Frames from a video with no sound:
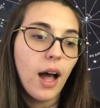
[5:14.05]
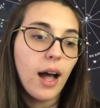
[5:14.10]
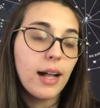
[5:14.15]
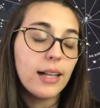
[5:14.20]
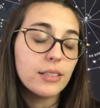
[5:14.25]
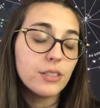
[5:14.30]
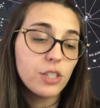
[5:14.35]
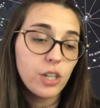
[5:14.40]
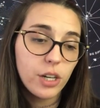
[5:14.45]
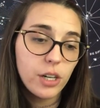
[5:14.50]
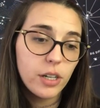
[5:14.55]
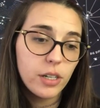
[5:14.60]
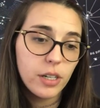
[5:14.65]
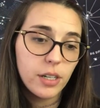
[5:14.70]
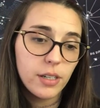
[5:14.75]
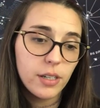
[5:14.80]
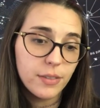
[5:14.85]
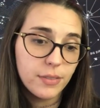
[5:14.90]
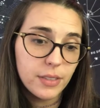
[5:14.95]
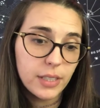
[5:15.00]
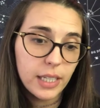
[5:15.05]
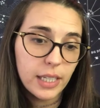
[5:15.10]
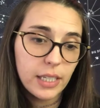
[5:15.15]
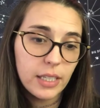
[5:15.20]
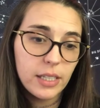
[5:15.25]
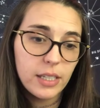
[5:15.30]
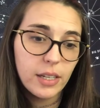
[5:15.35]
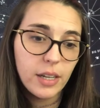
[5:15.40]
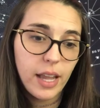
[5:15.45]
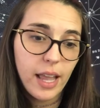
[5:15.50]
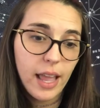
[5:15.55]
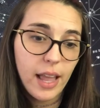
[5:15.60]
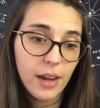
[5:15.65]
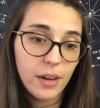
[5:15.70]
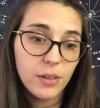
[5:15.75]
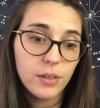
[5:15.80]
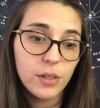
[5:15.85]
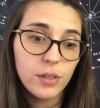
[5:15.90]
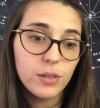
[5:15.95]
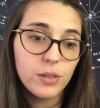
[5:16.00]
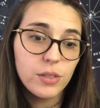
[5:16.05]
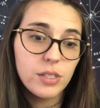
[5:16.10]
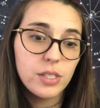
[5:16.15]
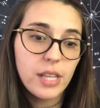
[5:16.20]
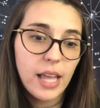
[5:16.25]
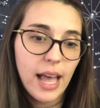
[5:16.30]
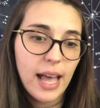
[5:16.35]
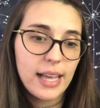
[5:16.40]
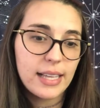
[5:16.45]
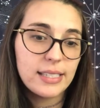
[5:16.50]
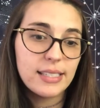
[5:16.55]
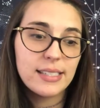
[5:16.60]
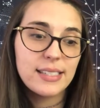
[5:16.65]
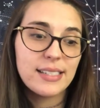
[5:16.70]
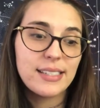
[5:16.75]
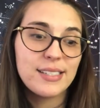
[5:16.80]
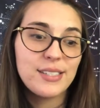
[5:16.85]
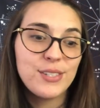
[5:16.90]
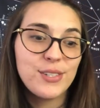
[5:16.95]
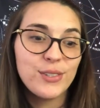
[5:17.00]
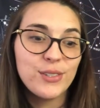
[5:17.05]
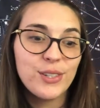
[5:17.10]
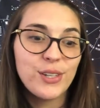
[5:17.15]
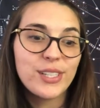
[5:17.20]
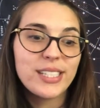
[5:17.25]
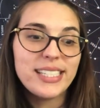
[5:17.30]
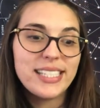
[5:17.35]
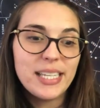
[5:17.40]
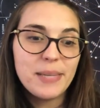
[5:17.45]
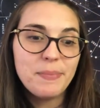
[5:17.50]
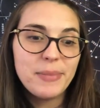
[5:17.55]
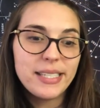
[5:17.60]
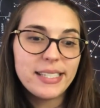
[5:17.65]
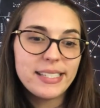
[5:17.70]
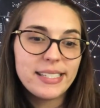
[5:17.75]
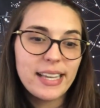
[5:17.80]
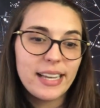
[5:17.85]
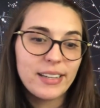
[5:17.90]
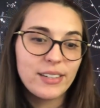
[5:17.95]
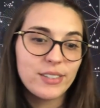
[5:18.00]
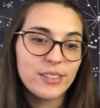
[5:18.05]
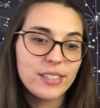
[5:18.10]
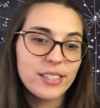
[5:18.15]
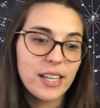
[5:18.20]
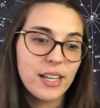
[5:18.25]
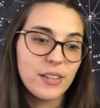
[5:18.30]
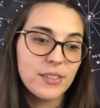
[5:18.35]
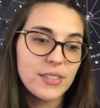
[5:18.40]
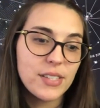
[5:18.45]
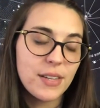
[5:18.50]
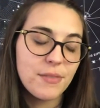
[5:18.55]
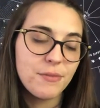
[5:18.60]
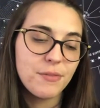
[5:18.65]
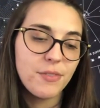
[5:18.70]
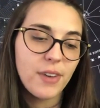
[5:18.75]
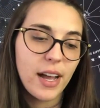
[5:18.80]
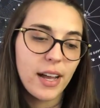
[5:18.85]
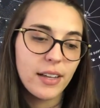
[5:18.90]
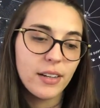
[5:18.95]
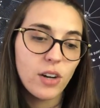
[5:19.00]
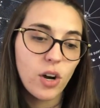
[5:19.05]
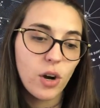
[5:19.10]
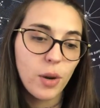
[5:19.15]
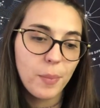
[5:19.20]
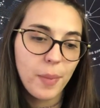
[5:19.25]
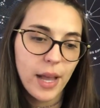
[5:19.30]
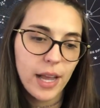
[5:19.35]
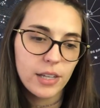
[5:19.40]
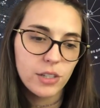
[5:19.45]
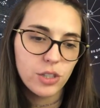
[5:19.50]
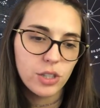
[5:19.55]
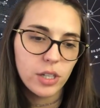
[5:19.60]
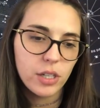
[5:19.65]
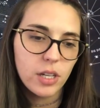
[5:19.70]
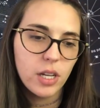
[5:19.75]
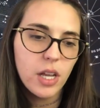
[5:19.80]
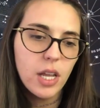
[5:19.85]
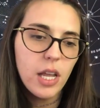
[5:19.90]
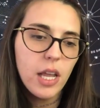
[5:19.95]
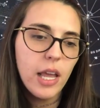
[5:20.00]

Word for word: Alternatively, Eros asks us to look deep inside ourselves and find our passion.